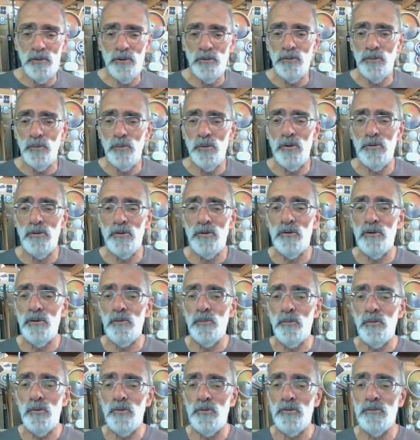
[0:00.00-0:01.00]
on the wide
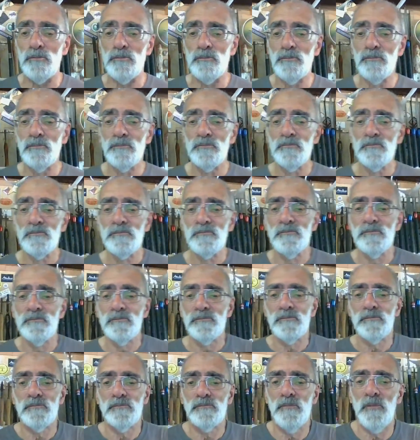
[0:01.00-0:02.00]
grain wood
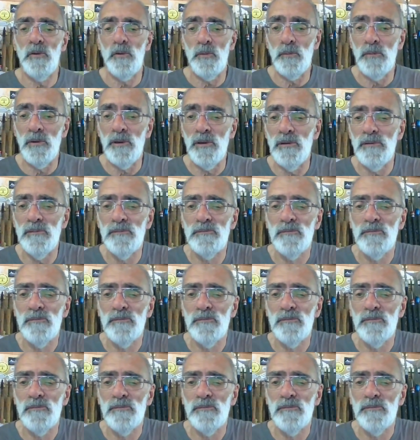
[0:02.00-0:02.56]
not me